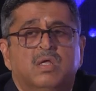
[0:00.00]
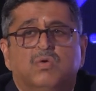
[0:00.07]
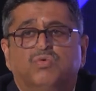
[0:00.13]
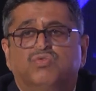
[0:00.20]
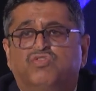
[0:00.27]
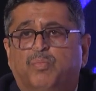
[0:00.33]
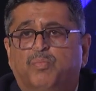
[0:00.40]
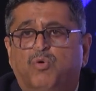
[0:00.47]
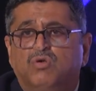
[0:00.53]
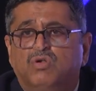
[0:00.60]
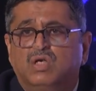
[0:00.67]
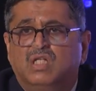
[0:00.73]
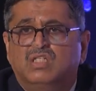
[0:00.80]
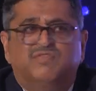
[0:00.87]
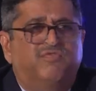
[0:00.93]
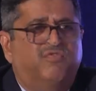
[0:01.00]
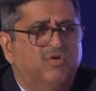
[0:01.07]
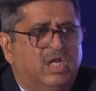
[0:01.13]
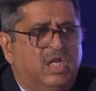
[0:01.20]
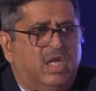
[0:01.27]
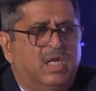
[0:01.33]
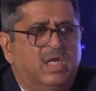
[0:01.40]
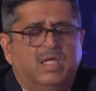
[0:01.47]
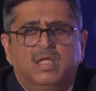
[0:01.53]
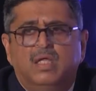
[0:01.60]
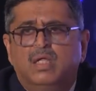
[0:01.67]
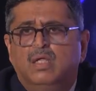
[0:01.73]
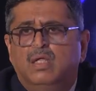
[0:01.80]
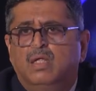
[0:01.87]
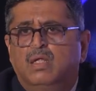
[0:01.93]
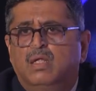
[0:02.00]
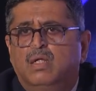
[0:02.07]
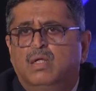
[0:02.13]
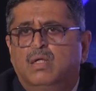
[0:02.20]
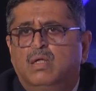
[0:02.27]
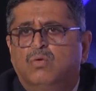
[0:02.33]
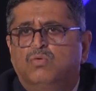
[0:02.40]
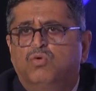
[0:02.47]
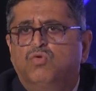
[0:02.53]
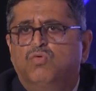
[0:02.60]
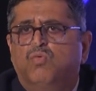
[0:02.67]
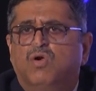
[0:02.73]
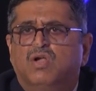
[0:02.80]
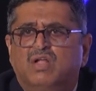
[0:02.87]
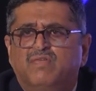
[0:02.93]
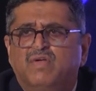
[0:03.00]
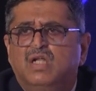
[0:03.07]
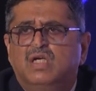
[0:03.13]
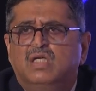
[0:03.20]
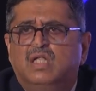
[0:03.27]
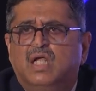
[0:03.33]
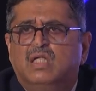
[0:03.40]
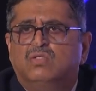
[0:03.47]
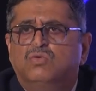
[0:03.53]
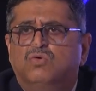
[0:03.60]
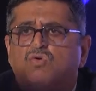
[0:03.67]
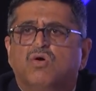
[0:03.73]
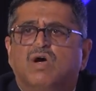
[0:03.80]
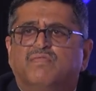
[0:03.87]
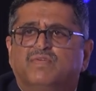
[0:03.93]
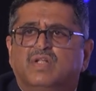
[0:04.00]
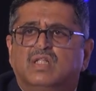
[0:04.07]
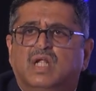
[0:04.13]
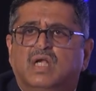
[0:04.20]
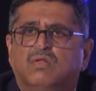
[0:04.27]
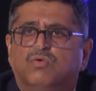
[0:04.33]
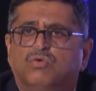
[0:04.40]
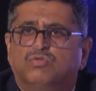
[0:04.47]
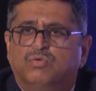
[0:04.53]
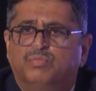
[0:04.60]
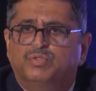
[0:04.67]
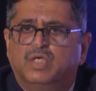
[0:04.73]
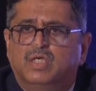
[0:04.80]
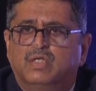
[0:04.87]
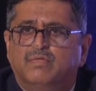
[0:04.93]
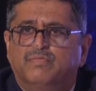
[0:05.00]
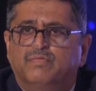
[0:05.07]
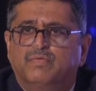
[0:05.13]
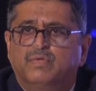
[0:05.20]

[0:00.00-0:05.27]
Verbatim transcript: who supported us fully to do whatever it takes to go after that growth objective.